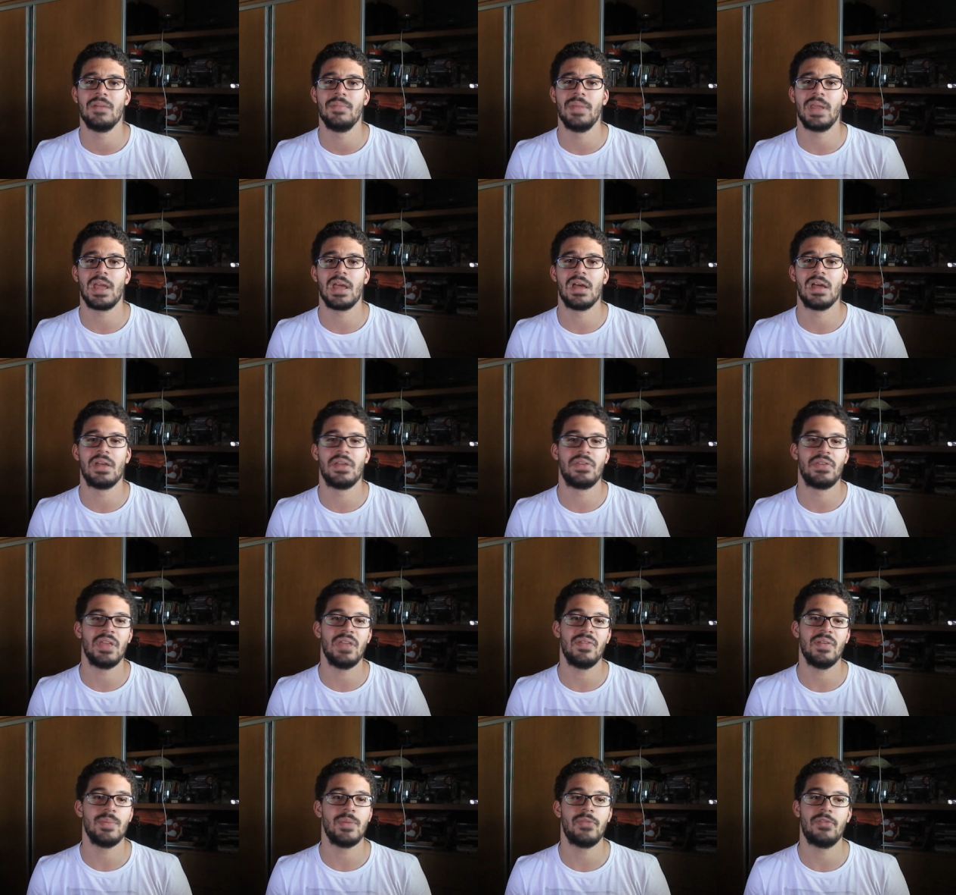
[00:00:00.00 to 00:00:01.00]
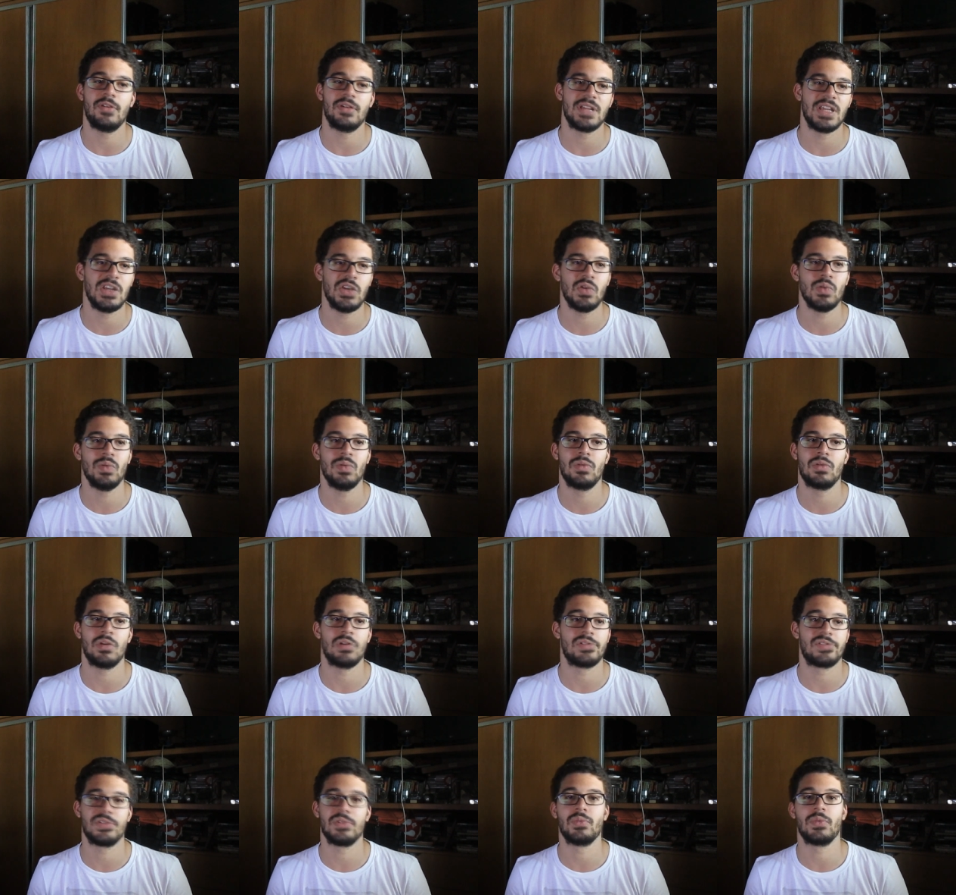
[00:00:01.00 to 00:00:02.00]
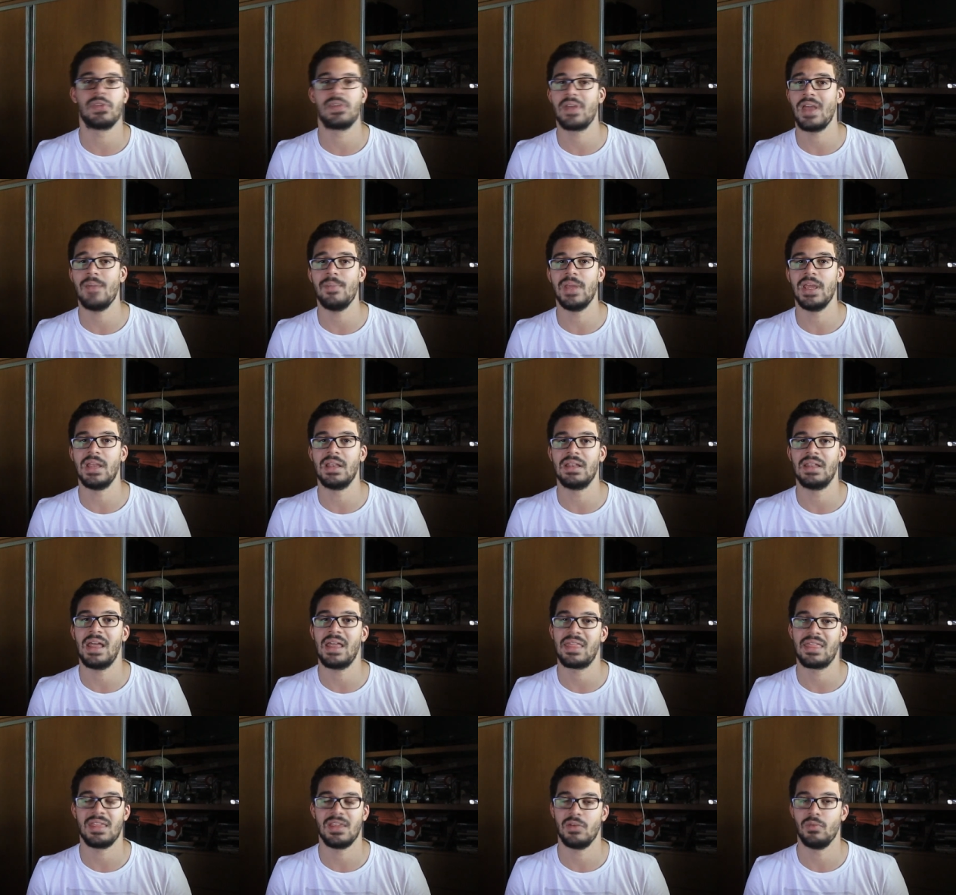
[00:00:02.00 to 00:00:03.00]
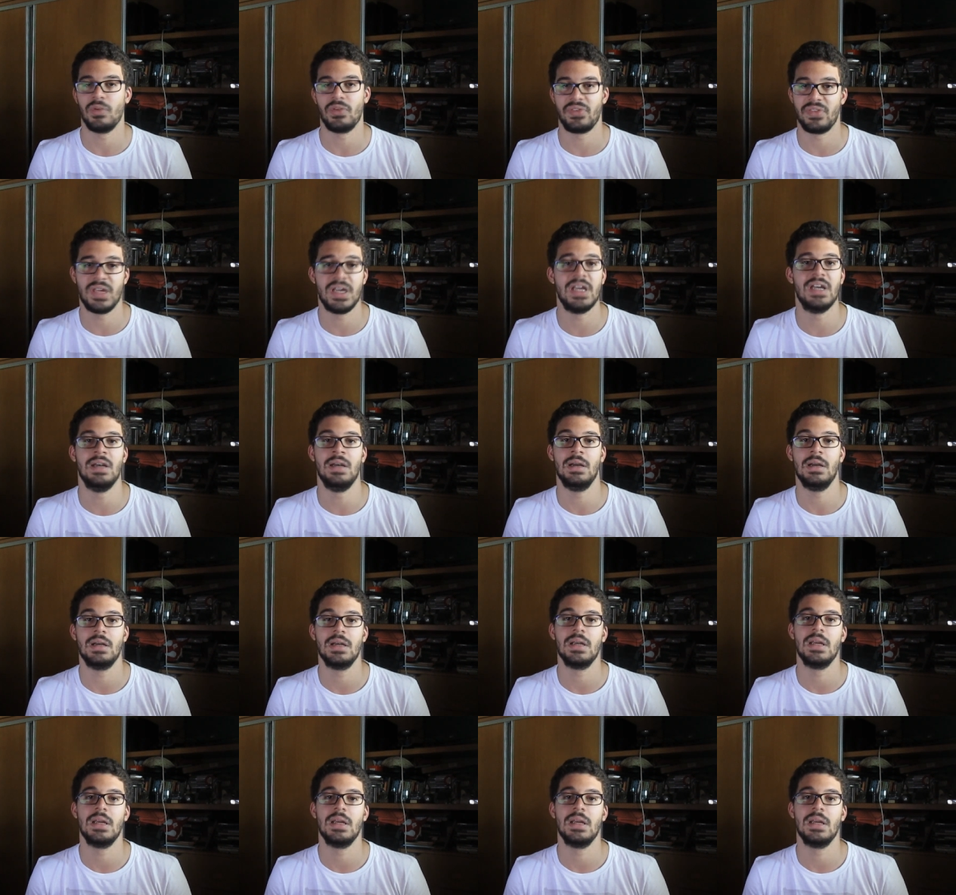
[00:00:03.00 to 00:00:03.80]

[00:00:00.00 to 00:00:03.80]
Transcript: because even before they knew Chronostone was coming, that thing was there.